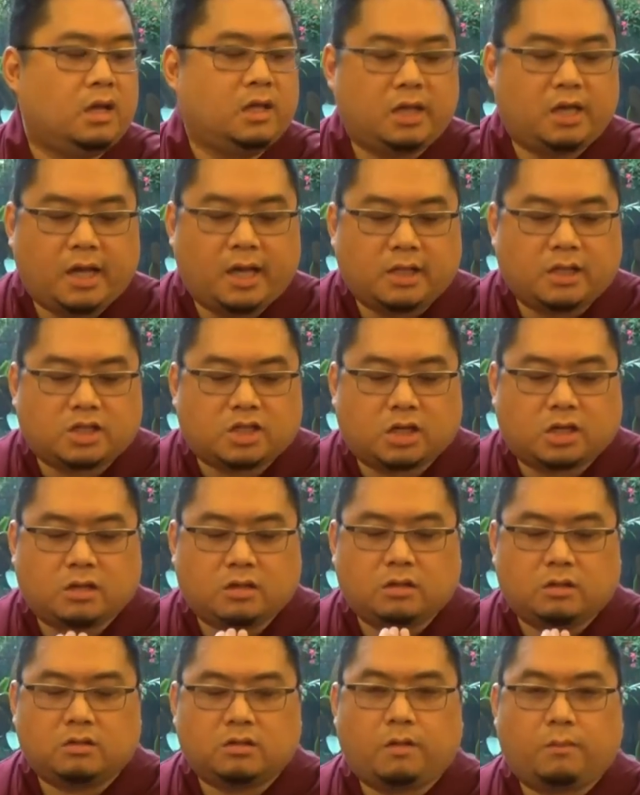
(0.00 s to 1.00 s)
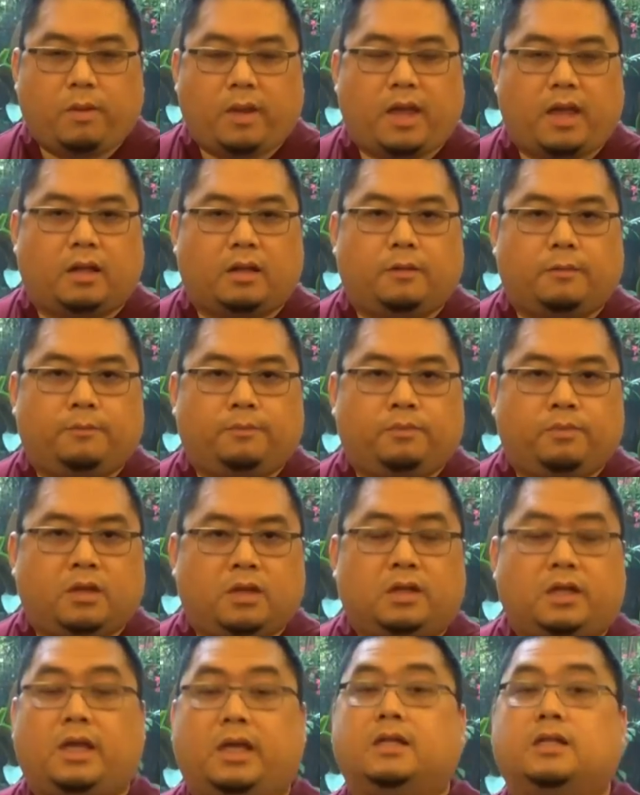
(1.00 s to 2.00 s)
The internal debate,
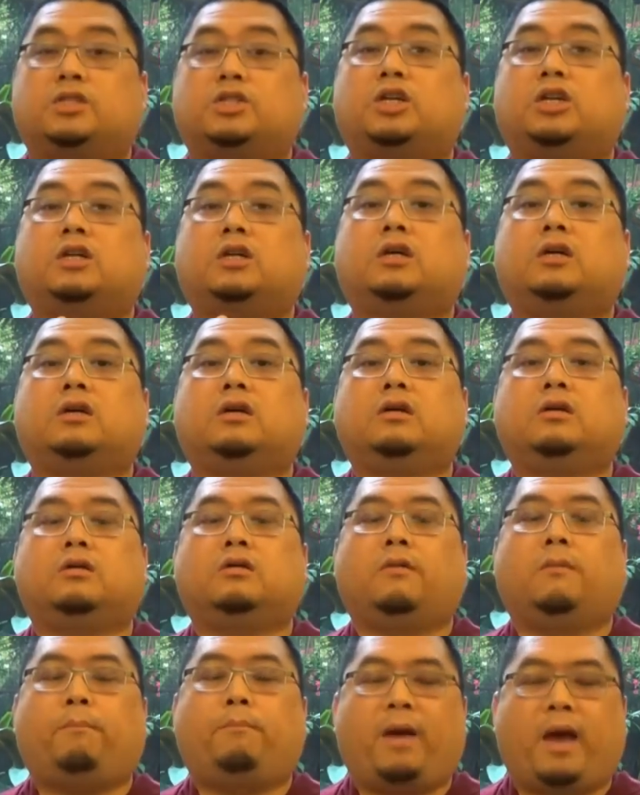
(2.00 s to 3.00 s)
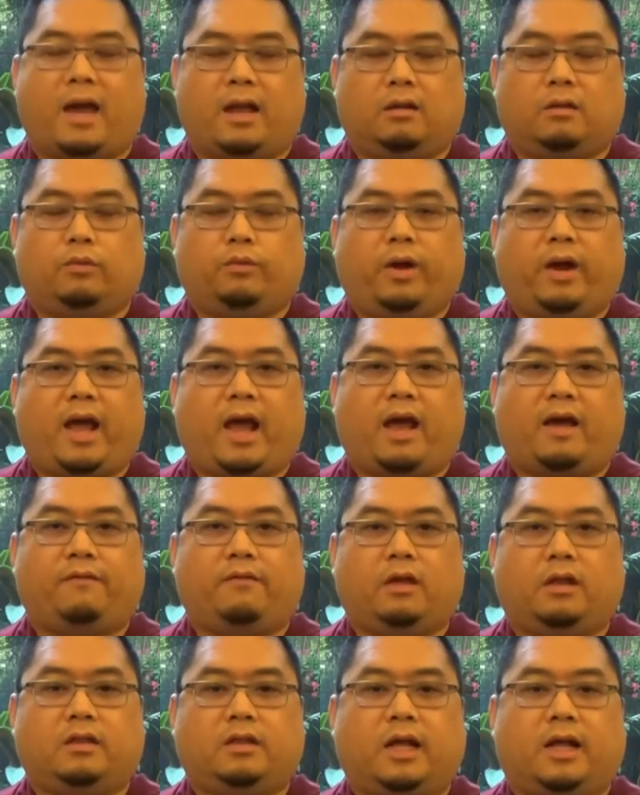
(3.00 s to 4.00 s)
the internal battle we're
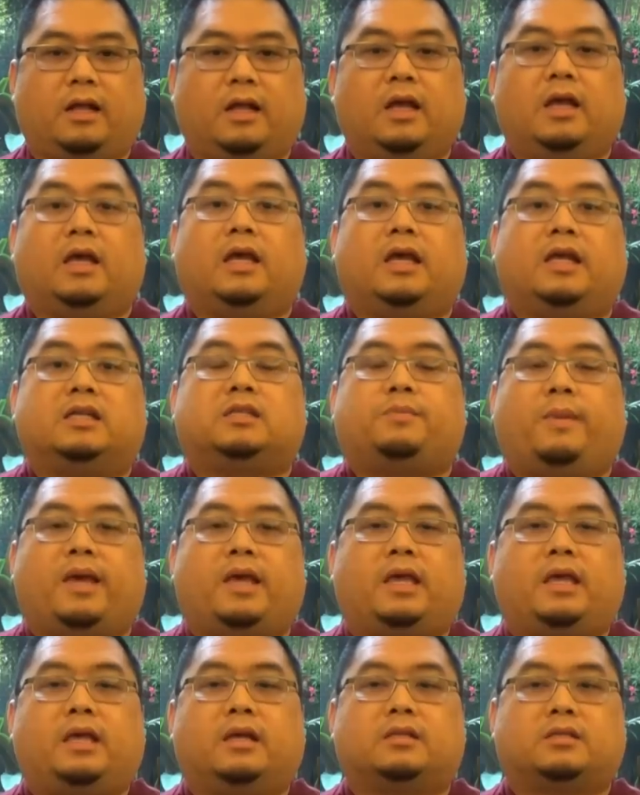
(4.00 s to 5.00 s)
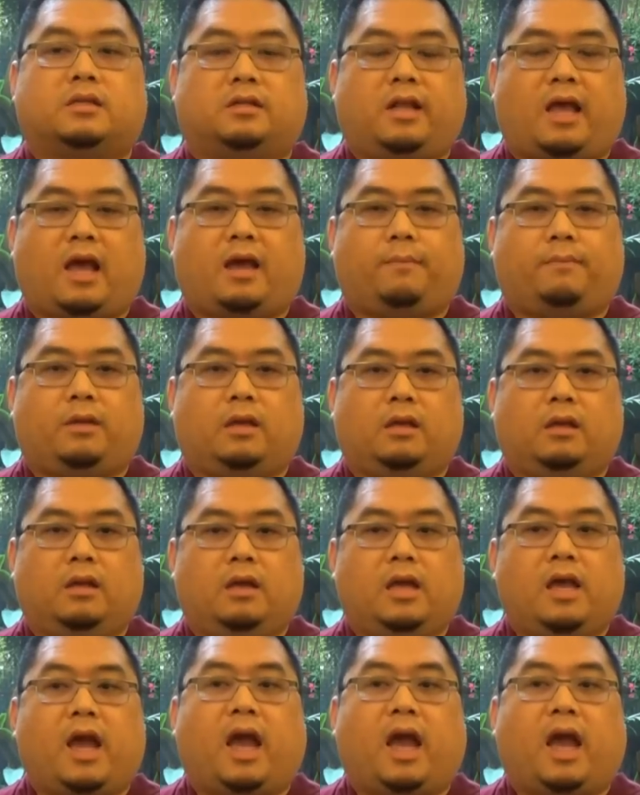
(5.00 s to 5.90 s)
having that is making us unhappy.